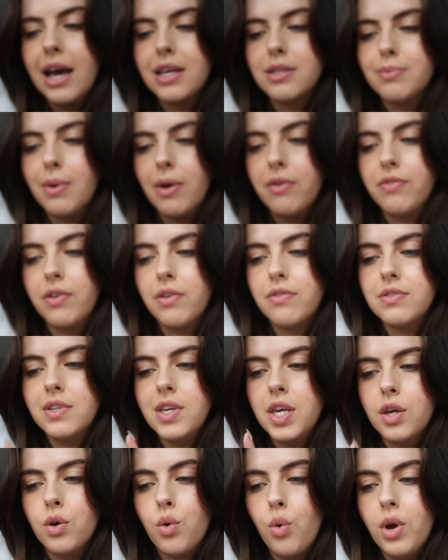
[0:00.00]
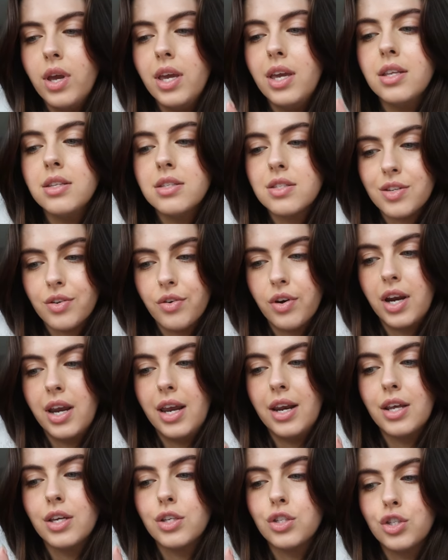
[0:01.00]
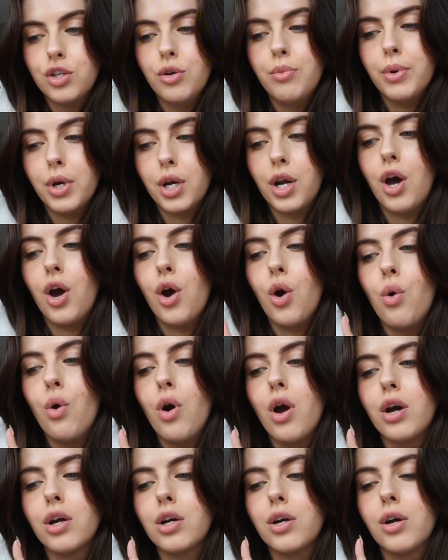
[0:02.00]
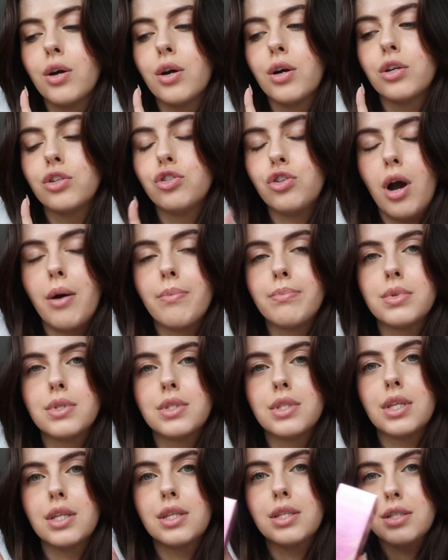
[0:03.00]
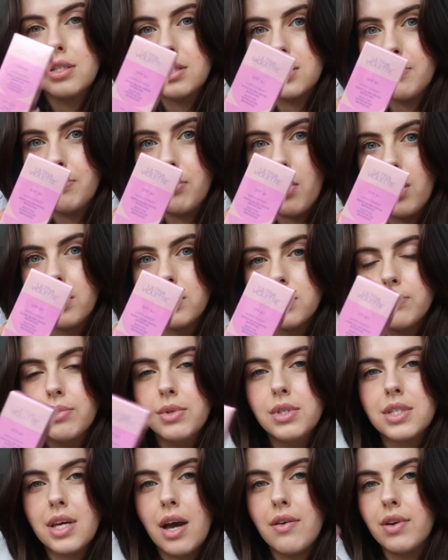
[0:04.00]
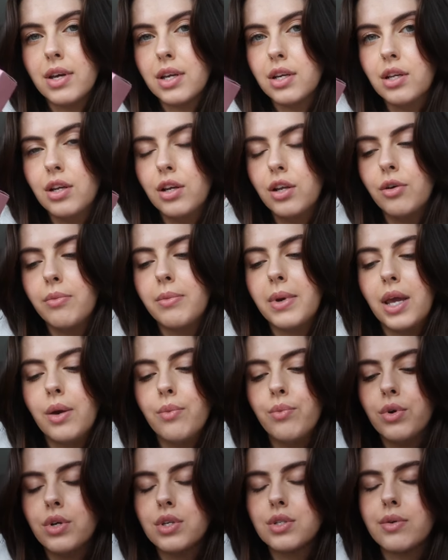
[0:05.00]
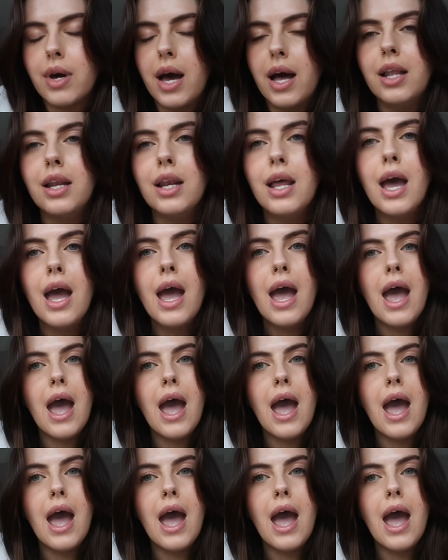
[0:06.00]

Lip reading: SPF 50 Queen Screen Super Glow Drops. These are the bronze ones. They have like an illuminating one as well.